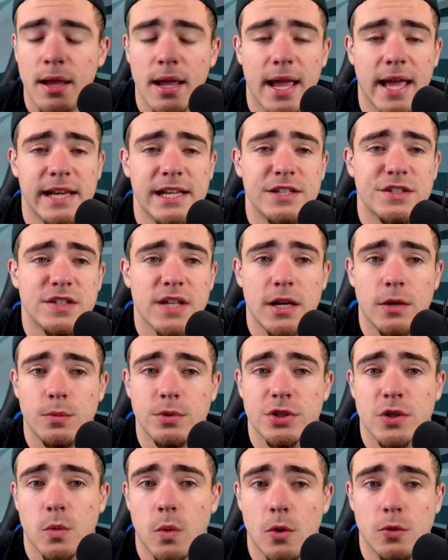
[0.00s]
and he said it
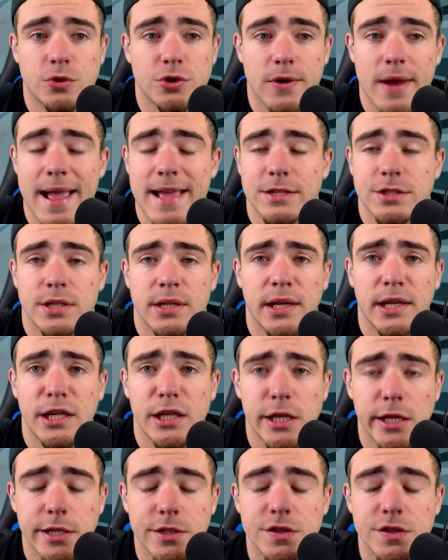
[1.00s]
was, quote, trash. He needs